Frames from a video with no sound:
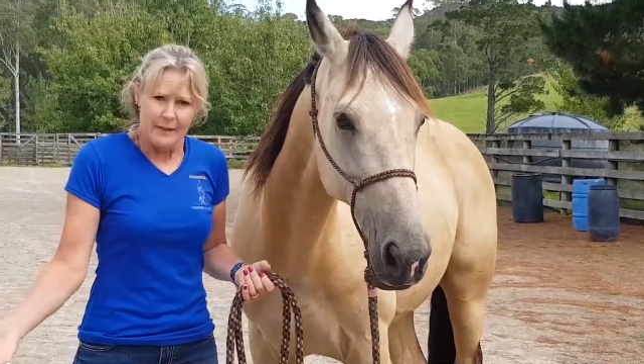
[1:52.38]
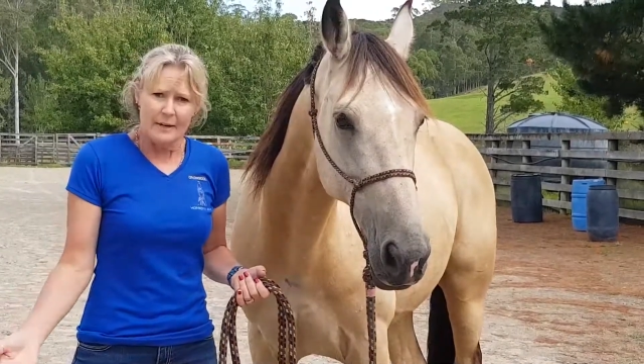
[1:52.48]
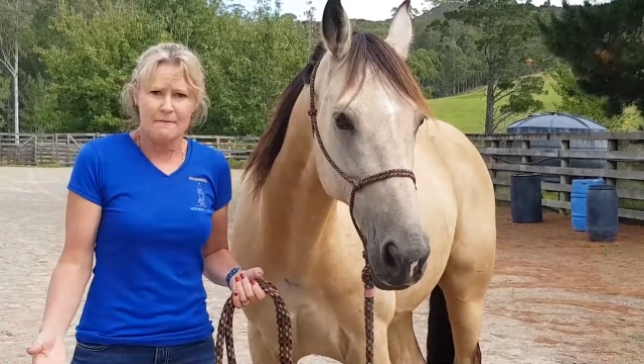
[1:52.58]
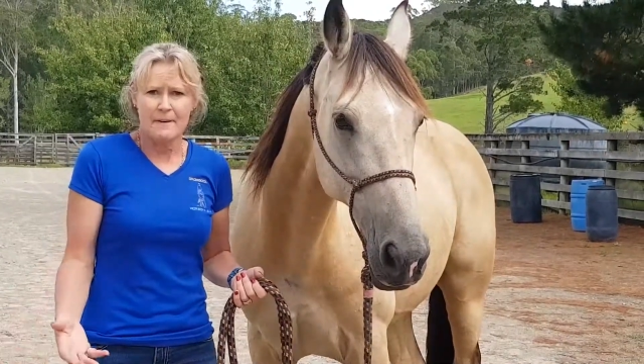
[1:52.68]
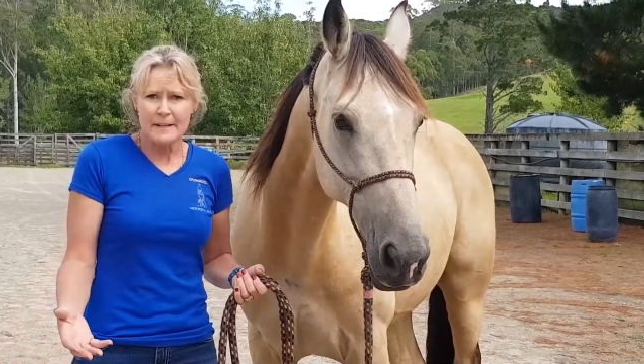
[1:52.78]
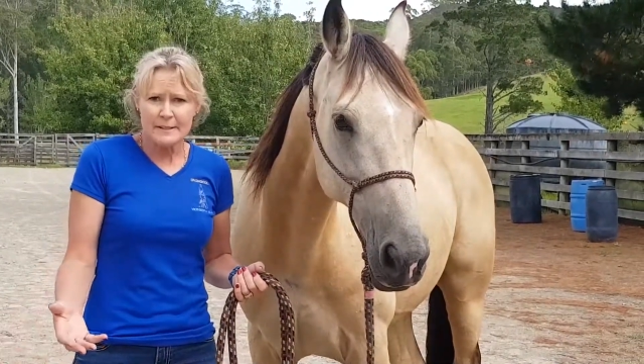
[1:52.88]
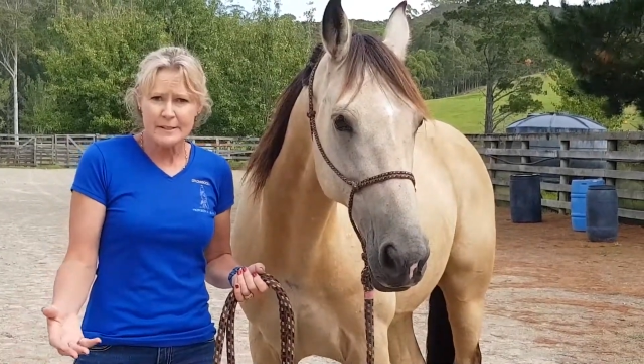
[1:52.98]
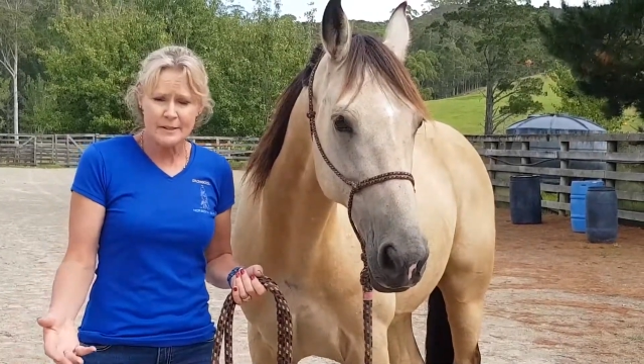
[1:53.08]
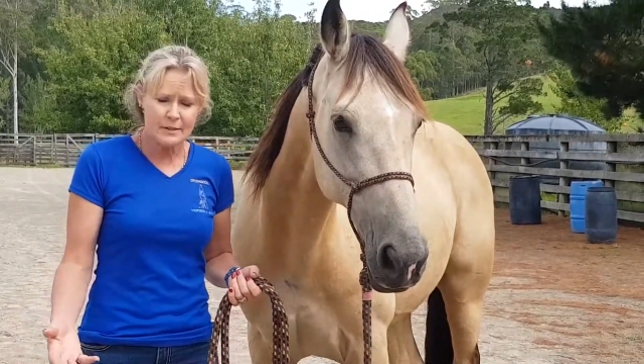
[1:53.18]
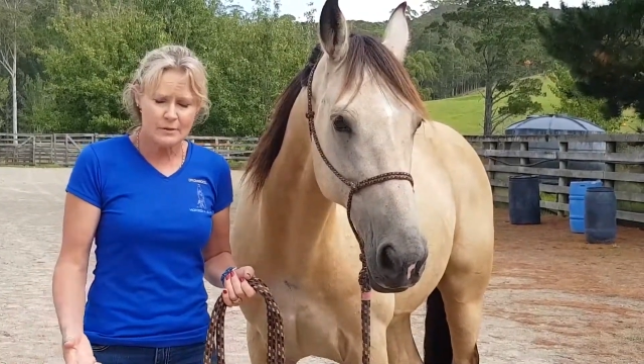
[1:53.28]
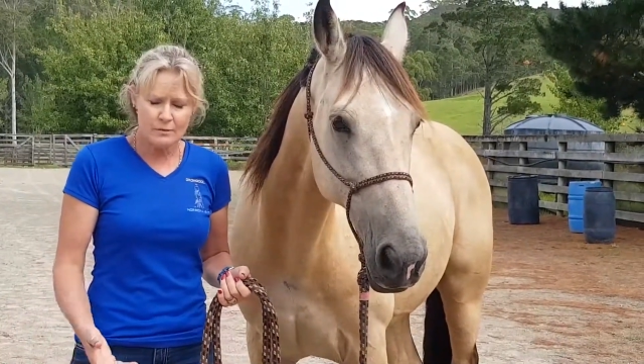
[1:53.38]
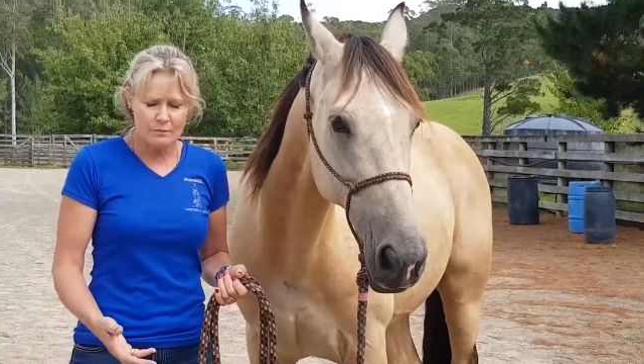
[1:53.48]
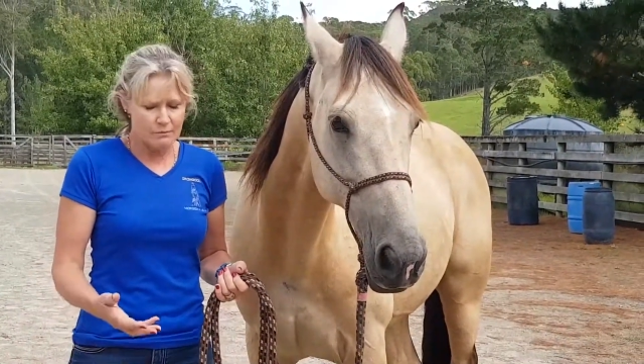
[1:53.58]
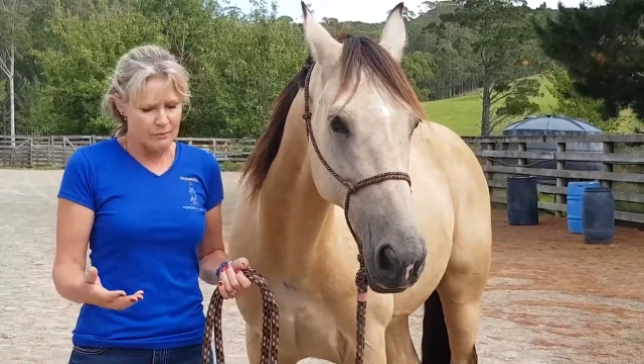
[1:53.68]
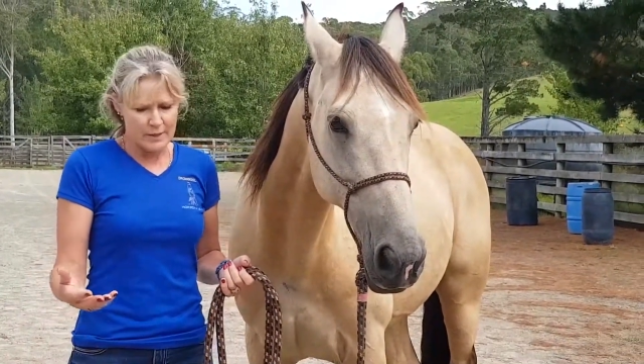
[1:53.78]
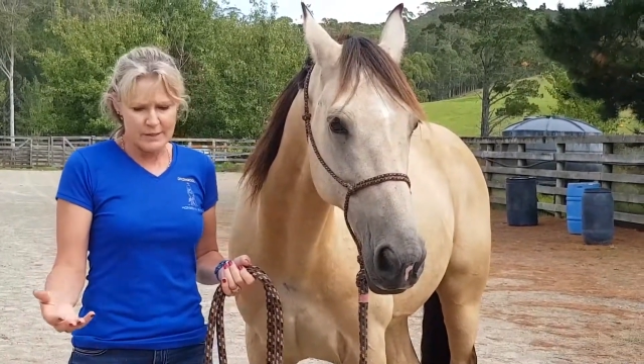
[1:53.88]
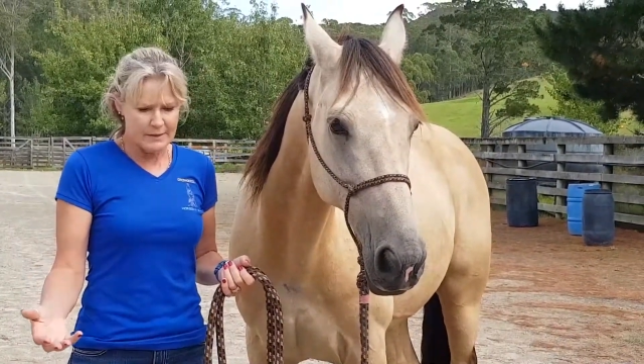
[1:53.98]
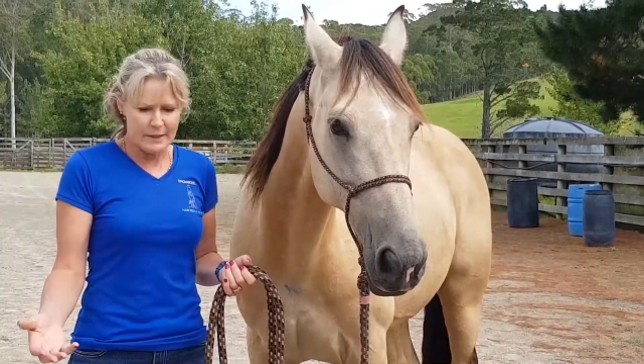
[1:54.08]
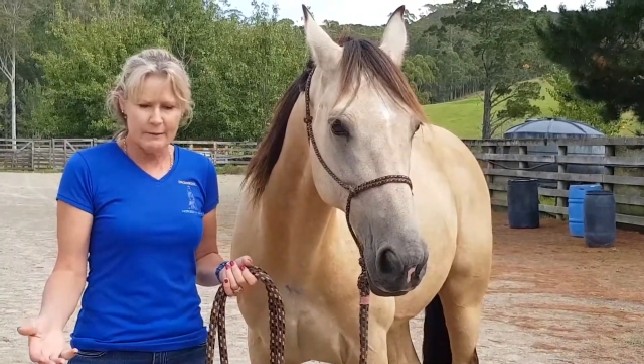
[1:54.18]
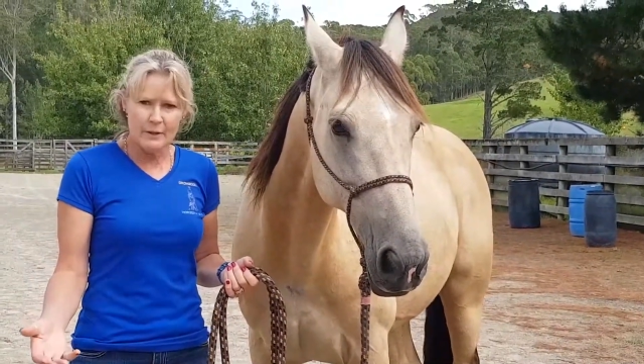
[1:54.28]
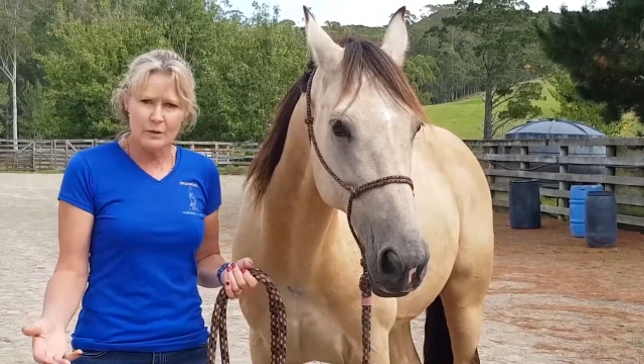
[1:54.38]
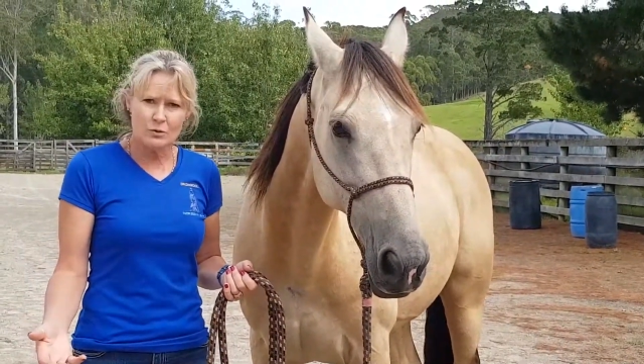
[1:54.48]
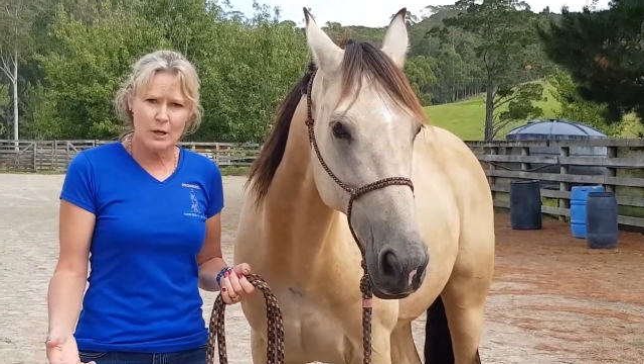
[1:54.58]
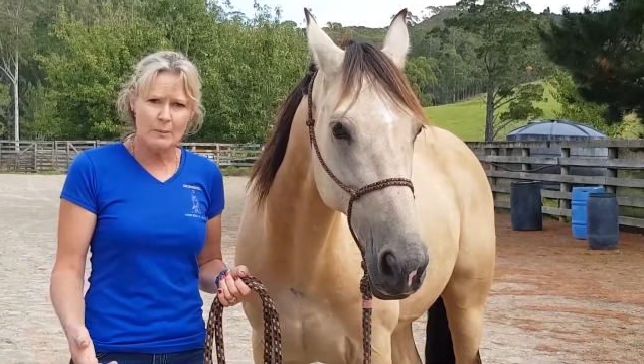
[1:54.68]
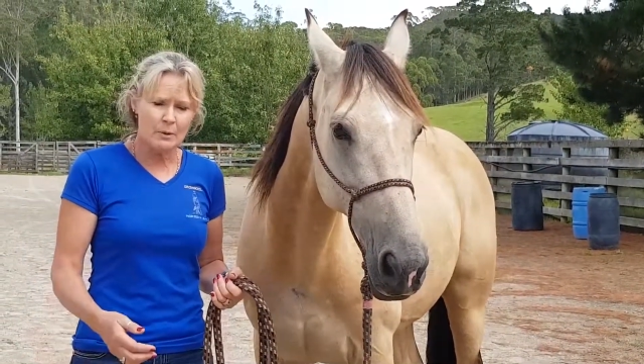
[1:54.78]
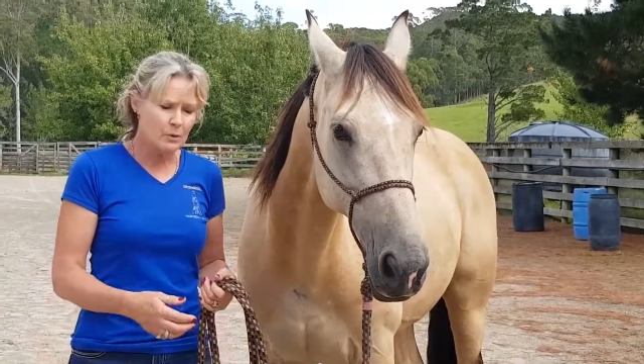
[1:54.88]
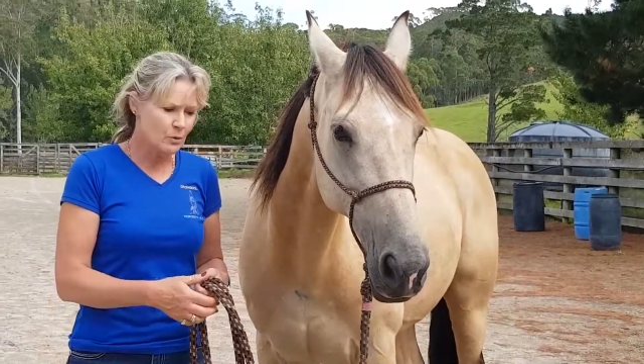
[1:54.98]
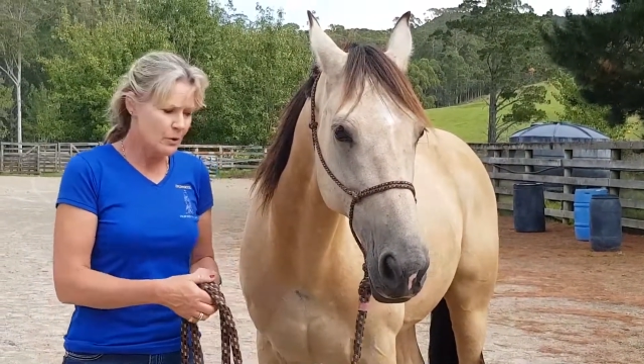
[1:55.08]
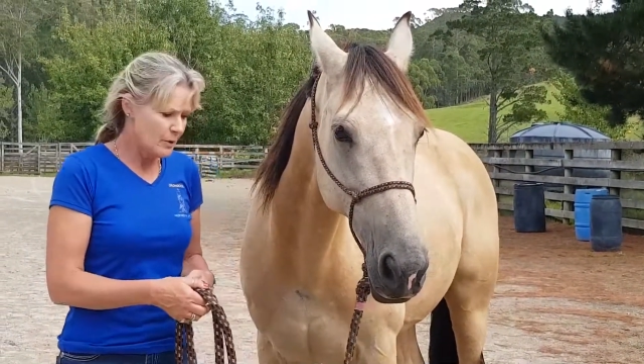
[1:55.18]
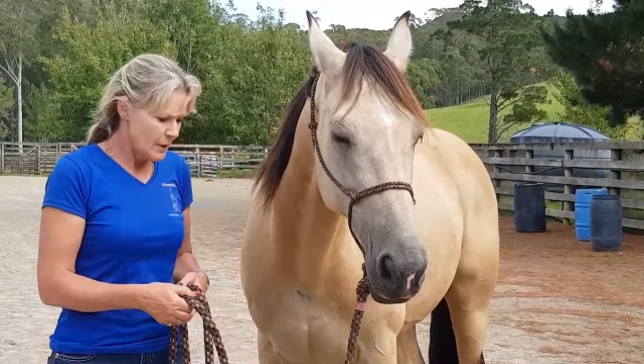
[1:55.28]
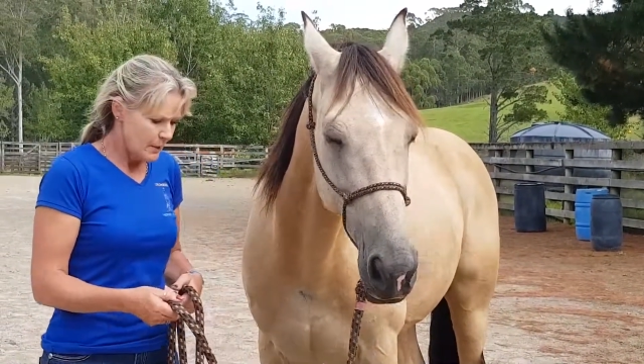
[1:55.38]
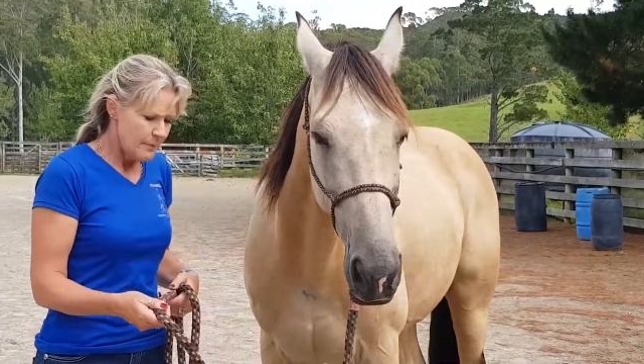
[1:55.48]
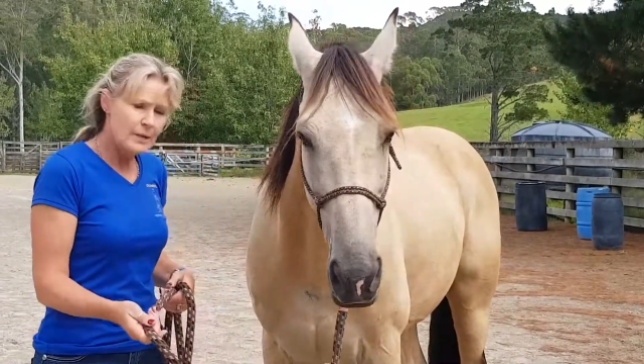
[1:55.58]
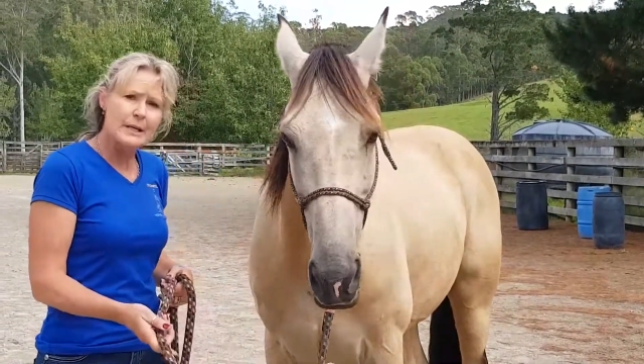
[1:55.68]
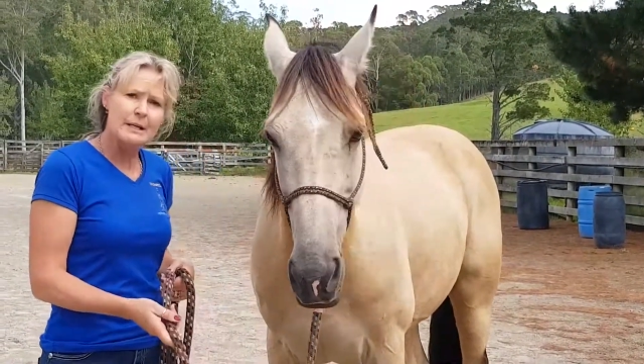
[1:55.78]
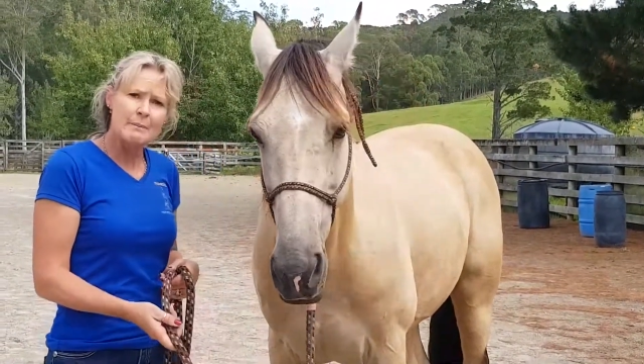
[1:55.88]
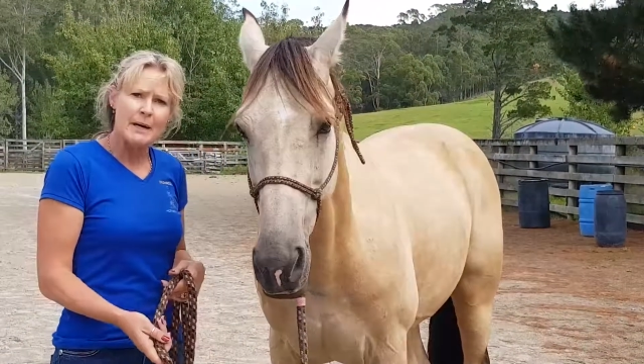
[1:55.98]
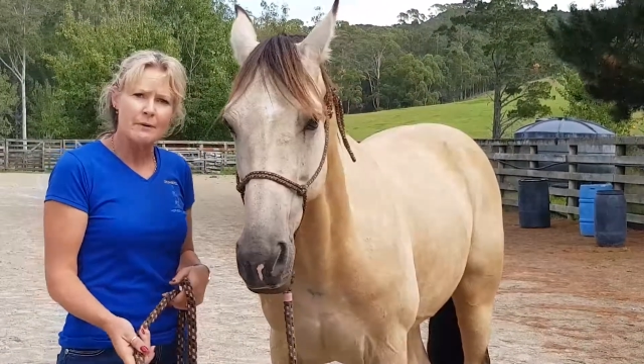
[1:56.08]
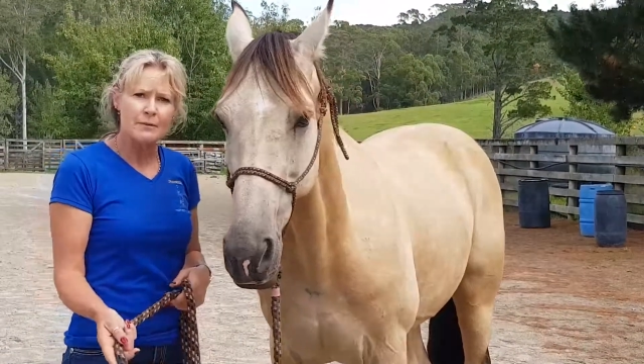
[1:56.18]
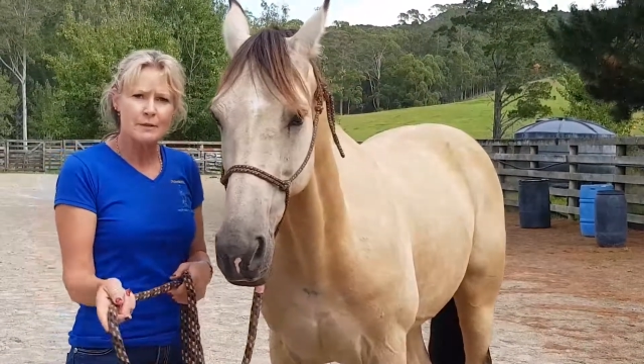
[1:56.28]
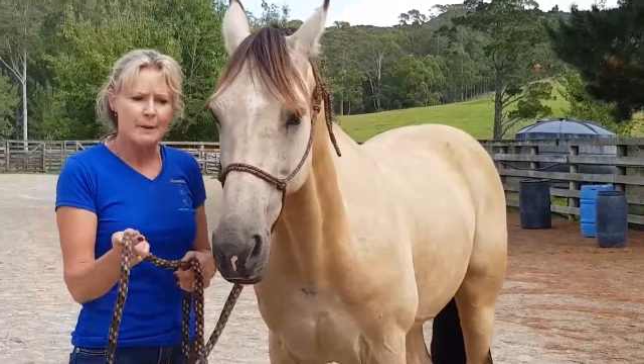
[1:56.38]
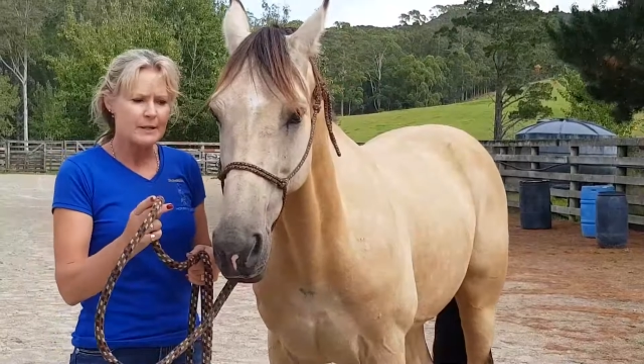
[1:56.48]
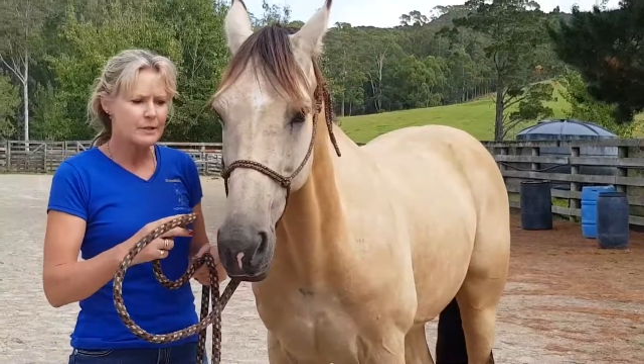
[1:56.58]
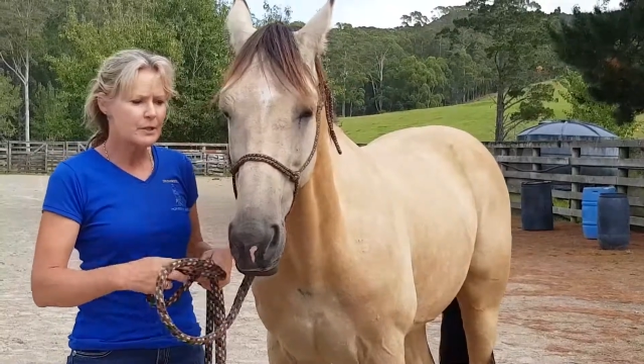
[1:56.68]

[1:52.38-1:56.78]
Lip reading: a fence that's giving you trouble, or you need him out of your space.